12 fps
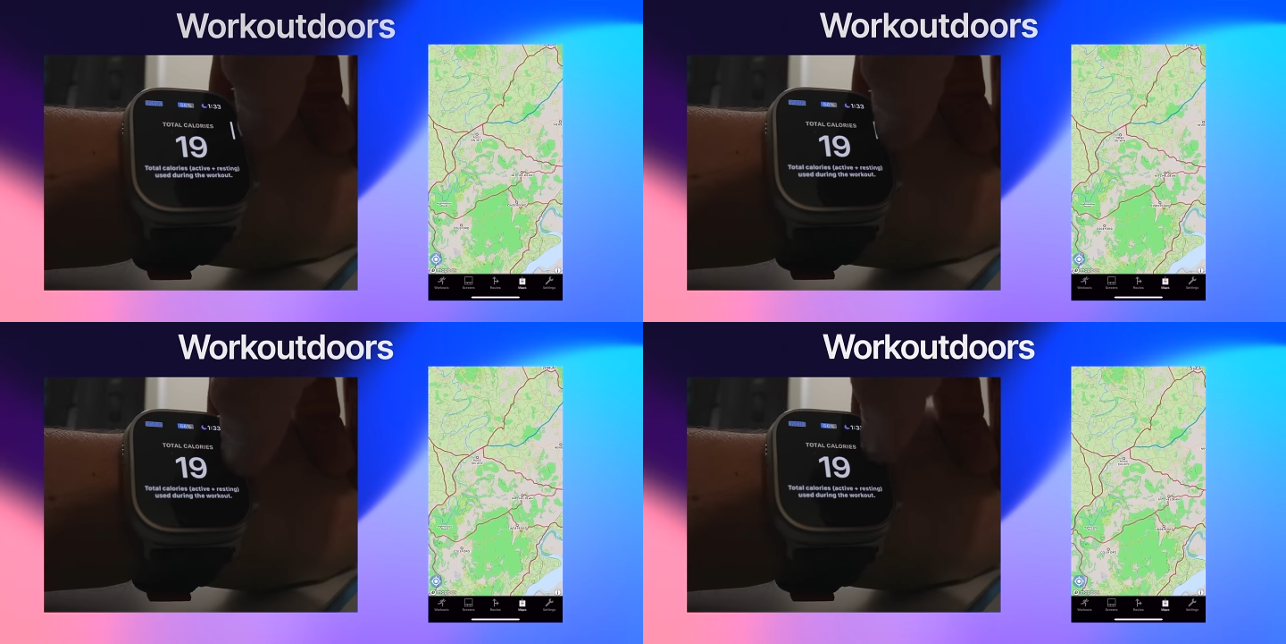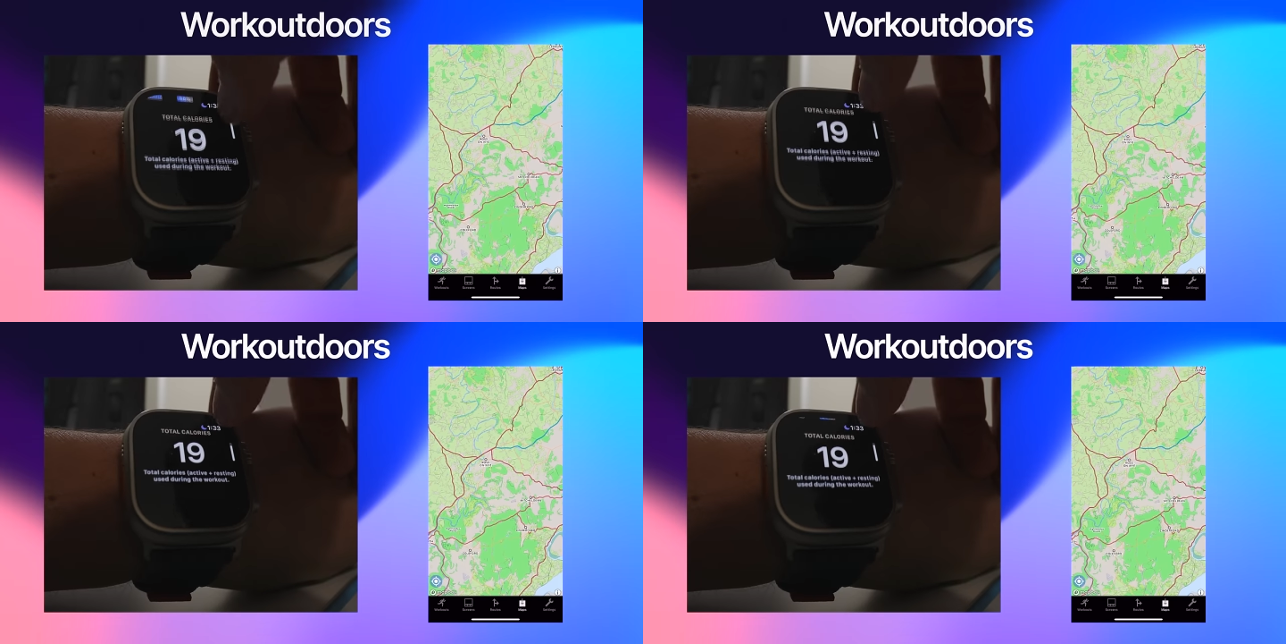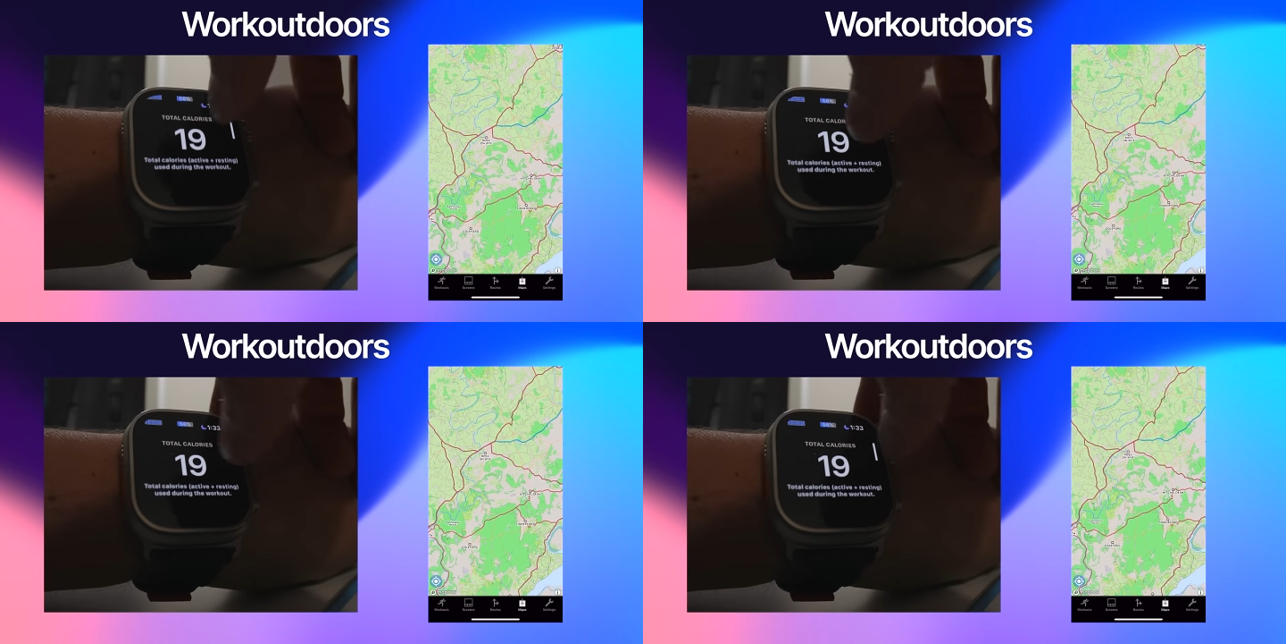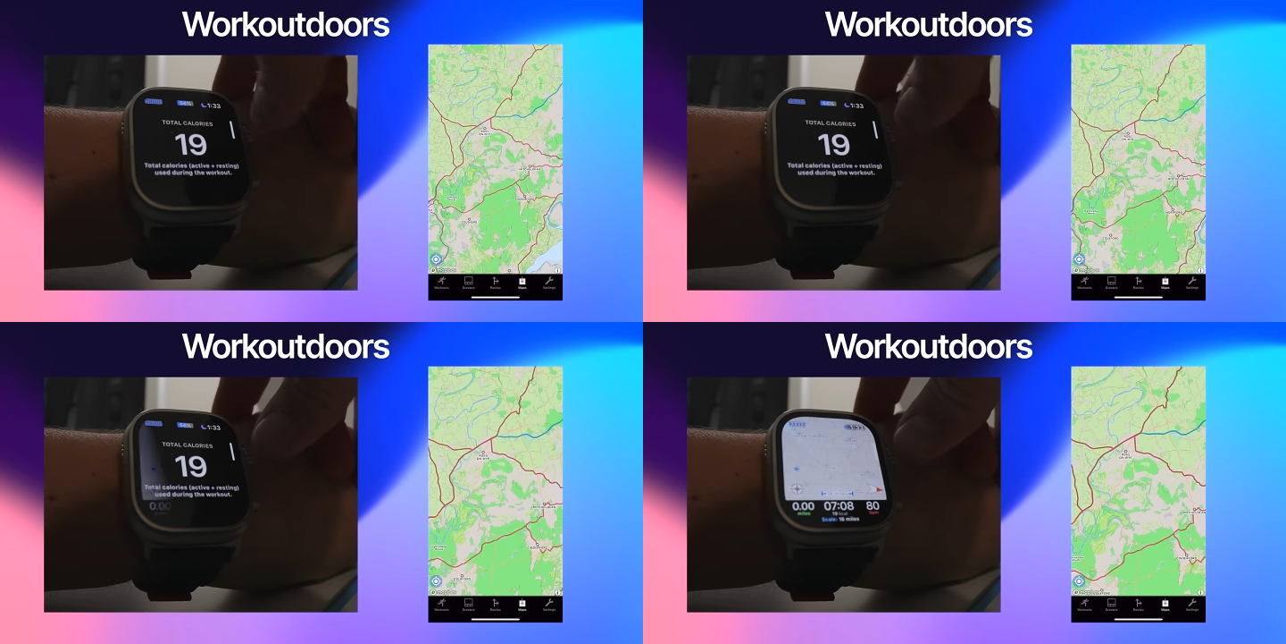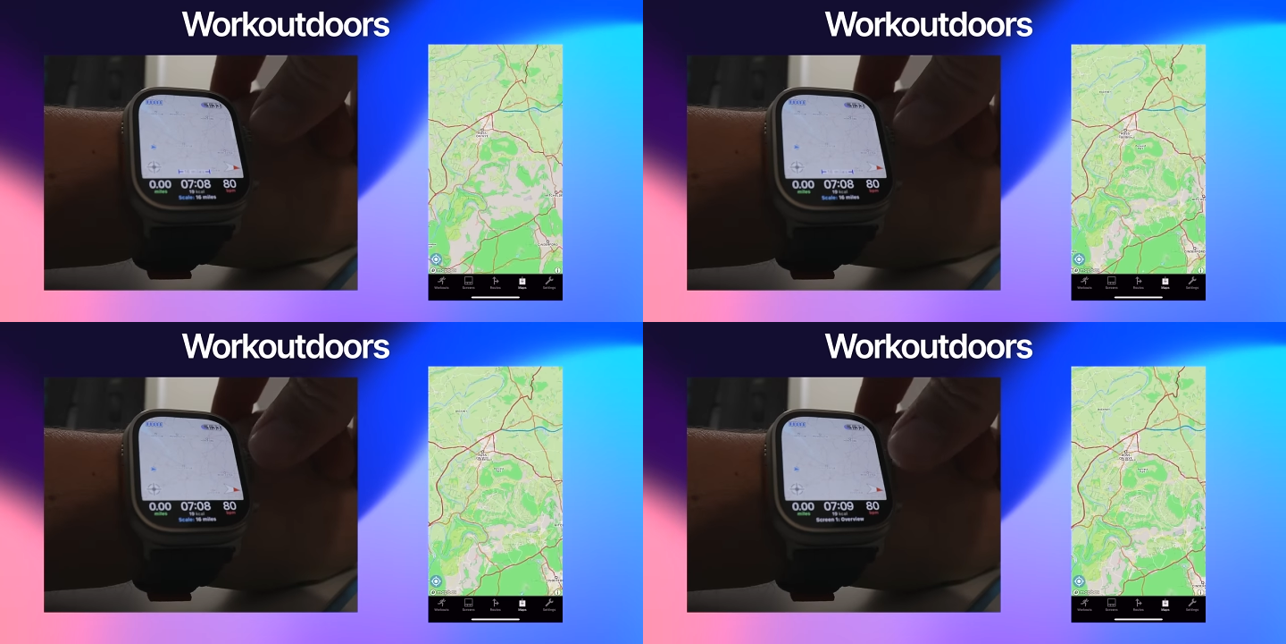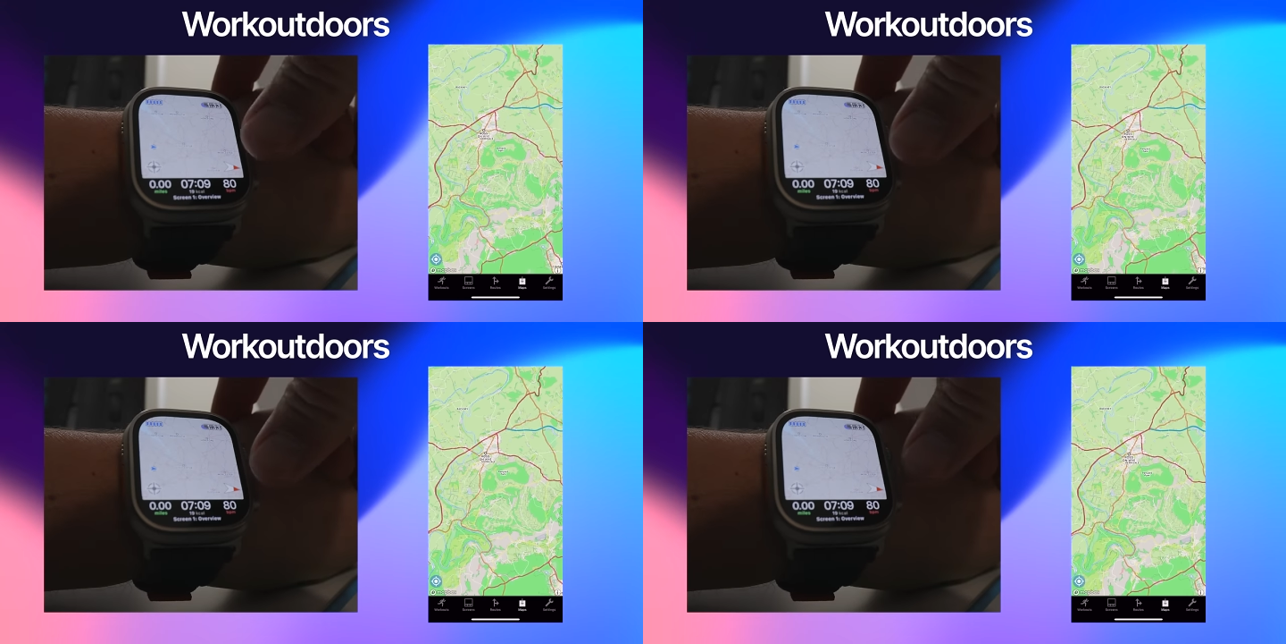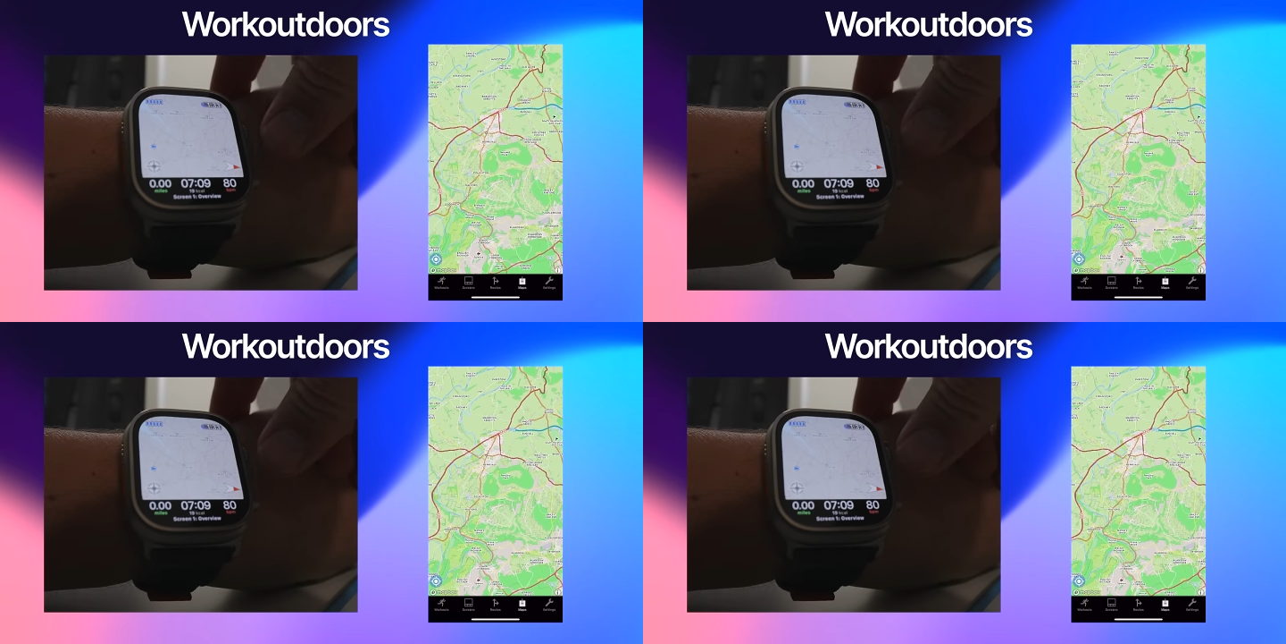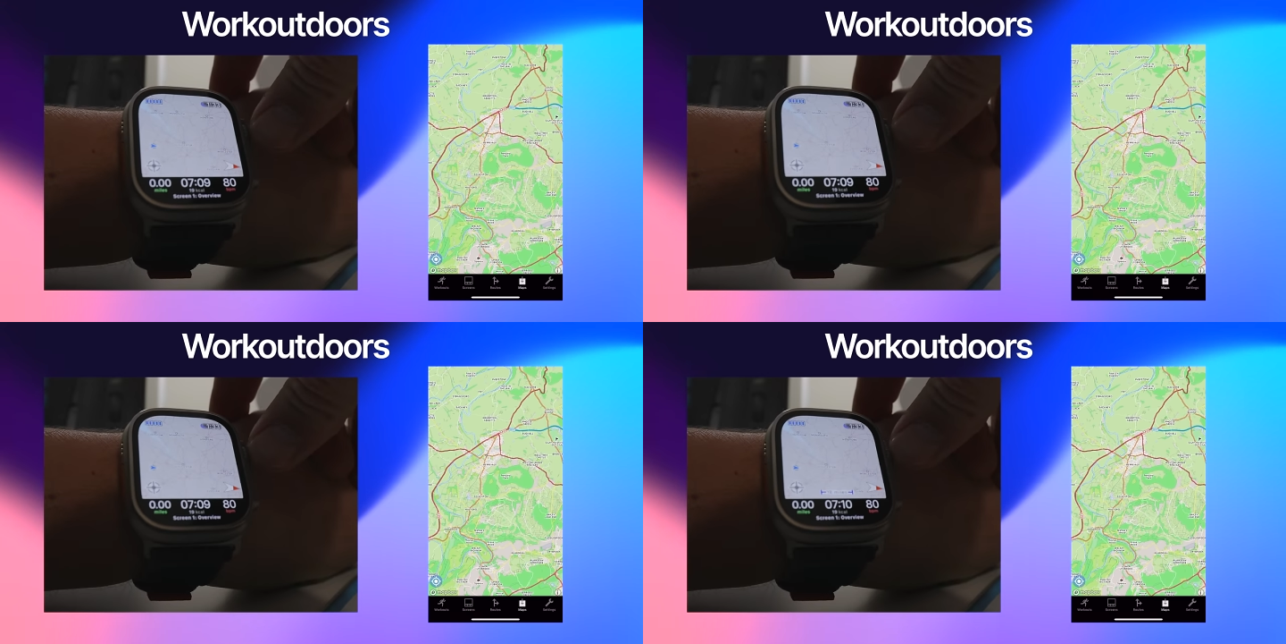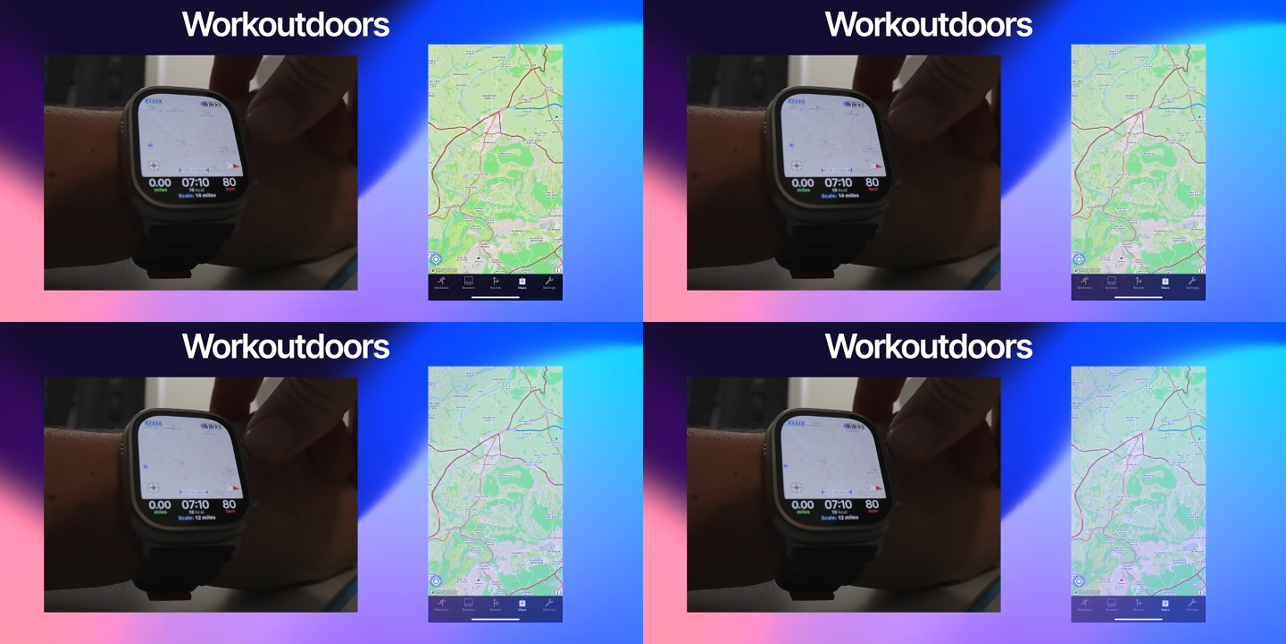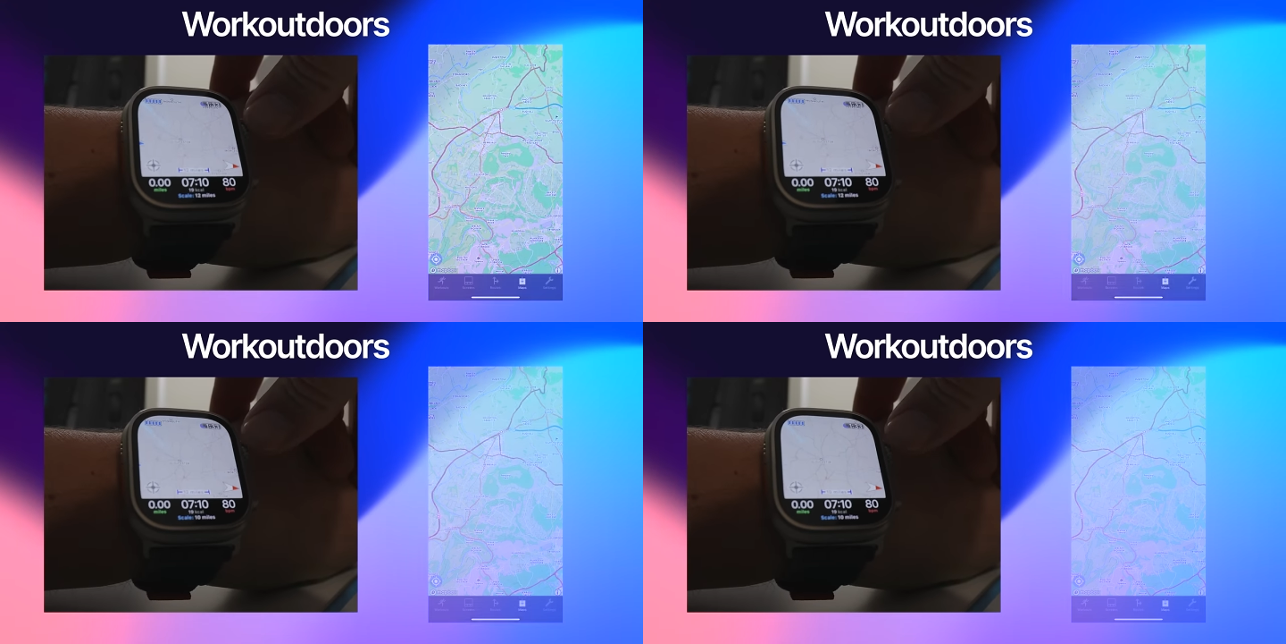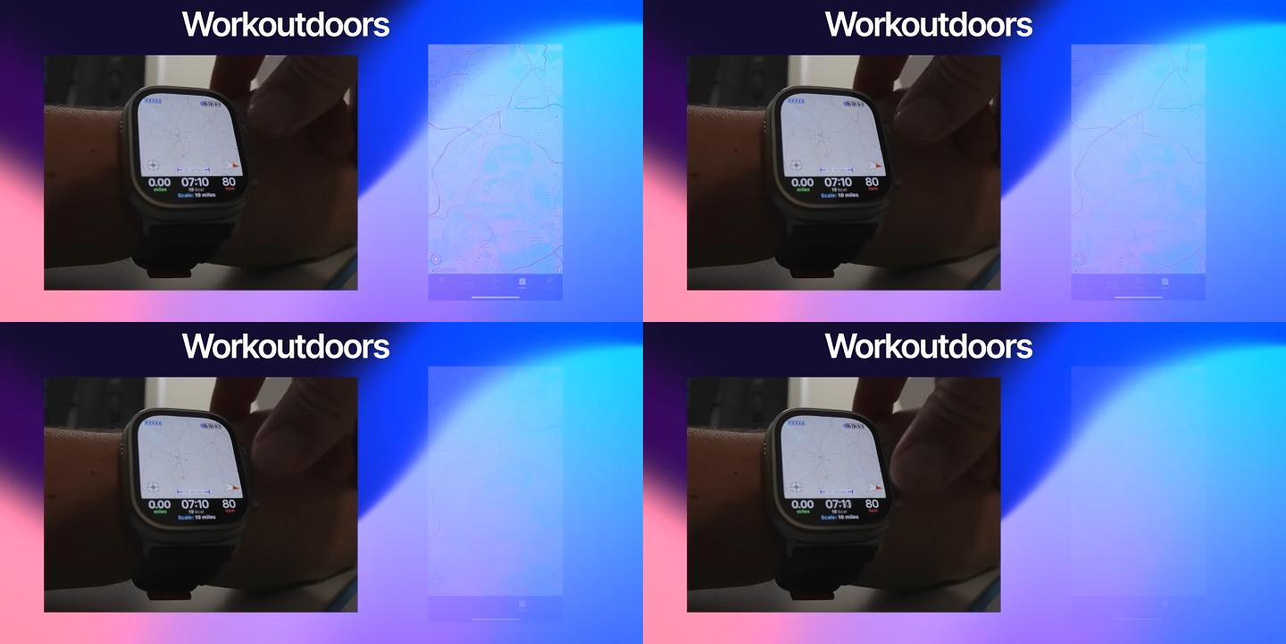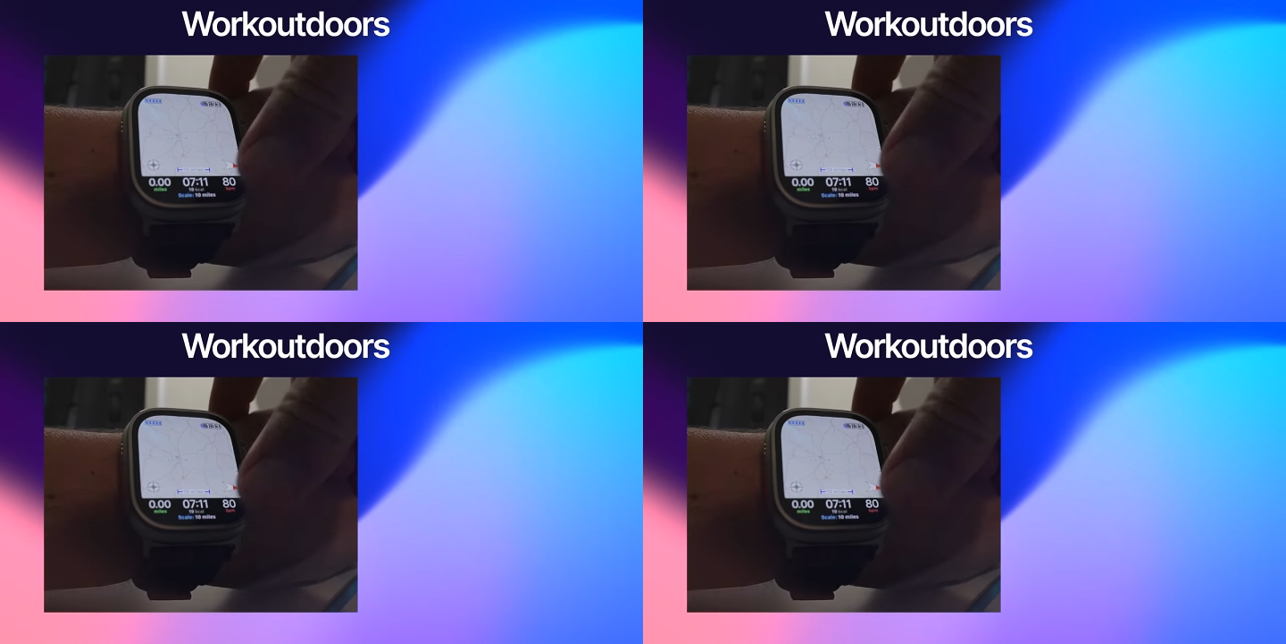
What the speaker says: [unreadable: no face in view]